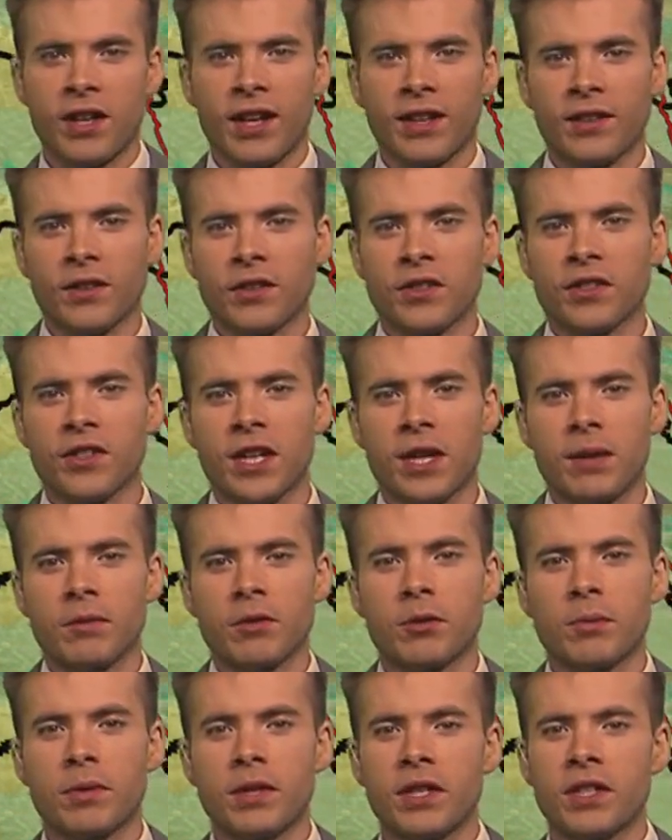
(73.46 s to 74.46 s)
at those same
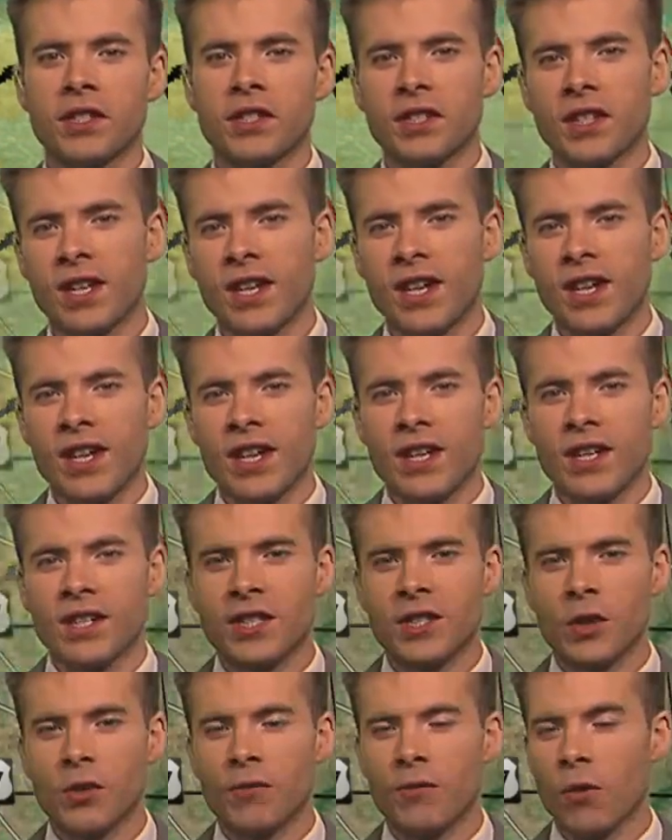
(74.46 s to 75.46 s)
speeds.
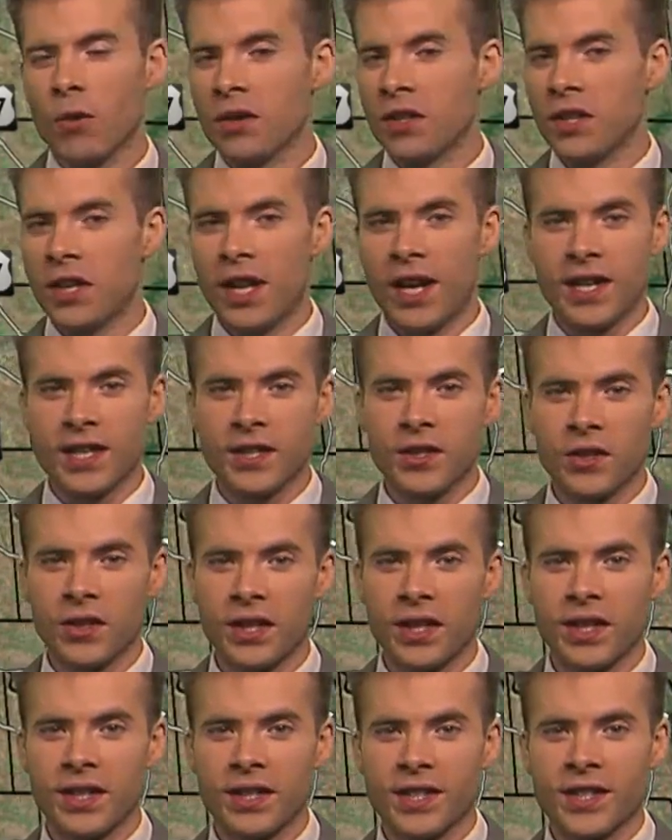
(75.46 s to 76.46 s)
So for today, it's
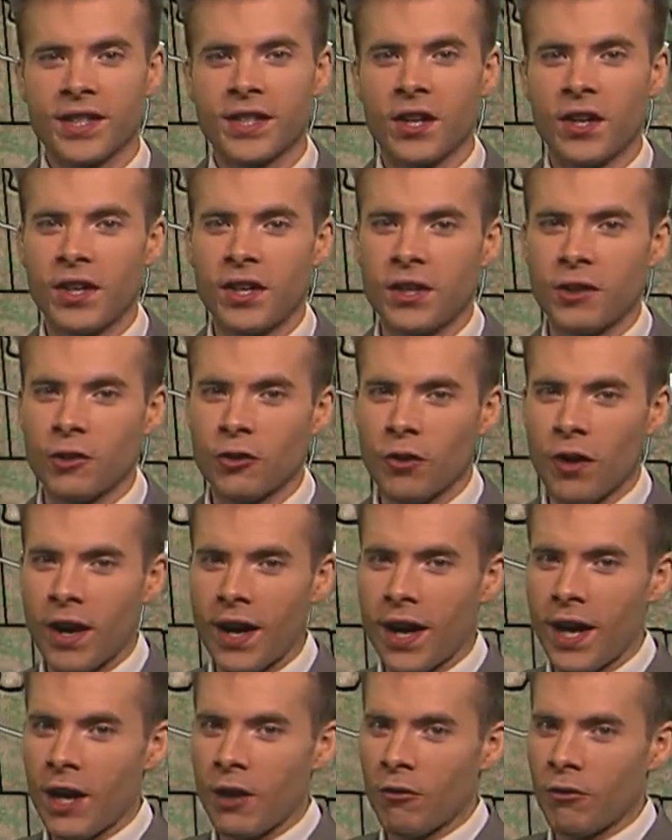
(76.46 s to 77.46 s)
looking sunny and
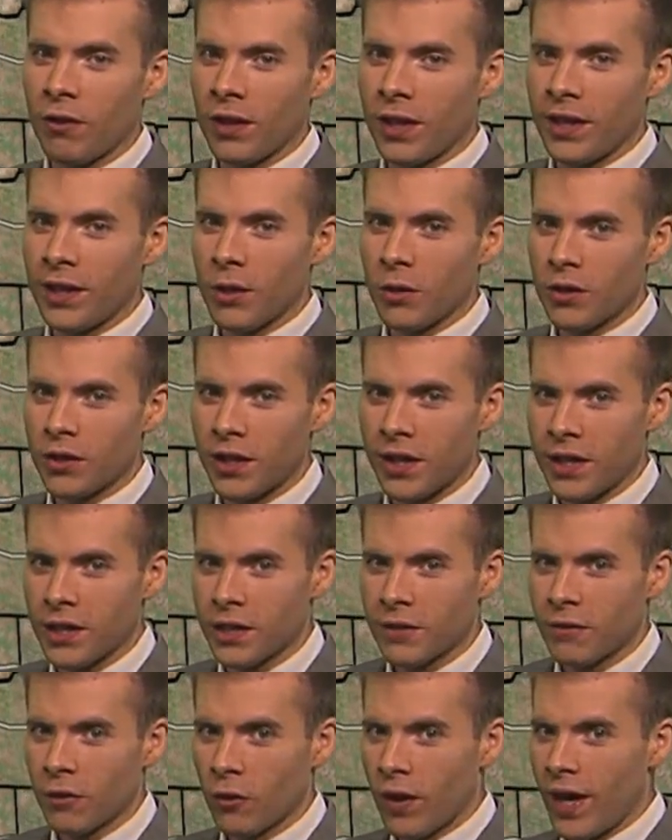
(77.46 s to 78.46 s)
dry, really no
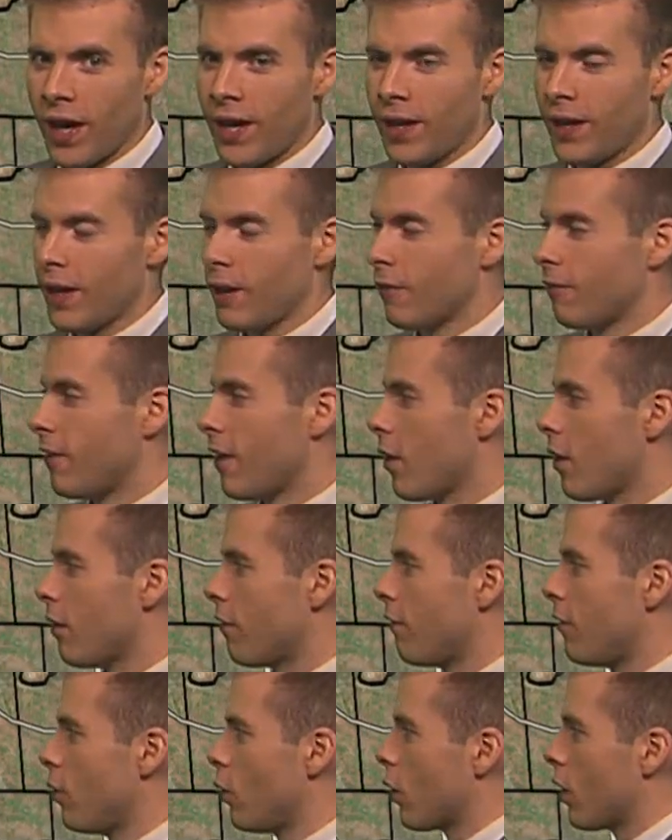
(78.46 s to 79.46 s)
chance for rain and very
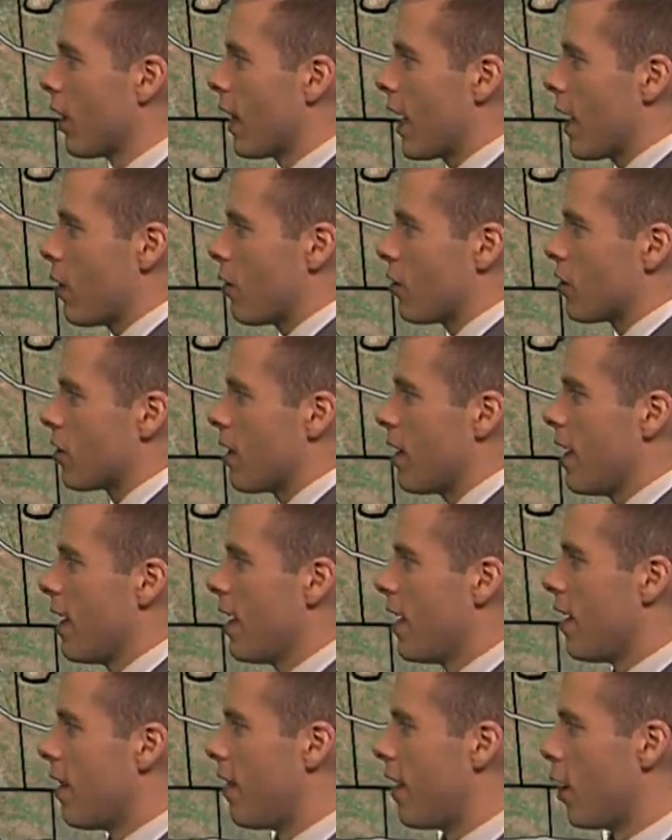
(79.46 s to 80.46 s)
few clouds.
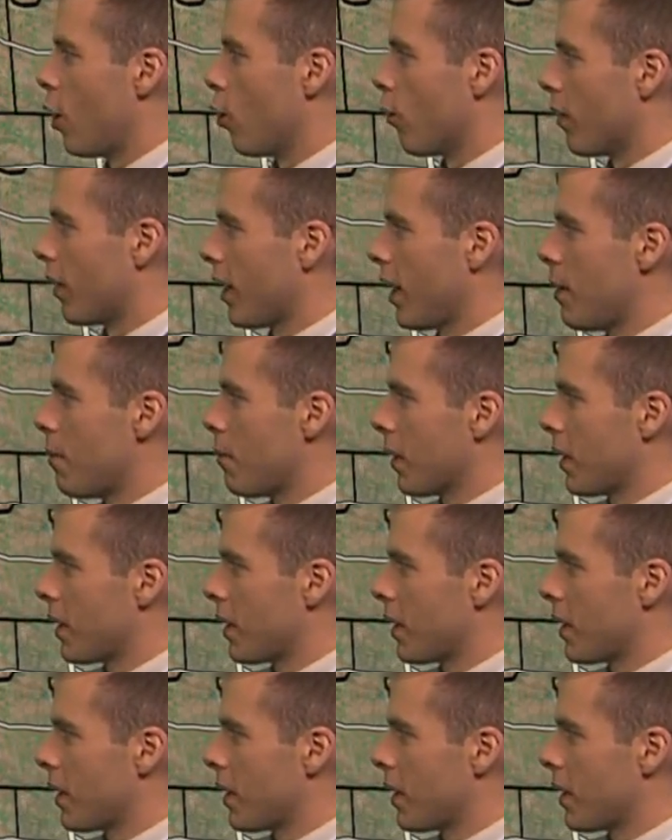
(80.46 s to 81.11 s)
Then overnight, we're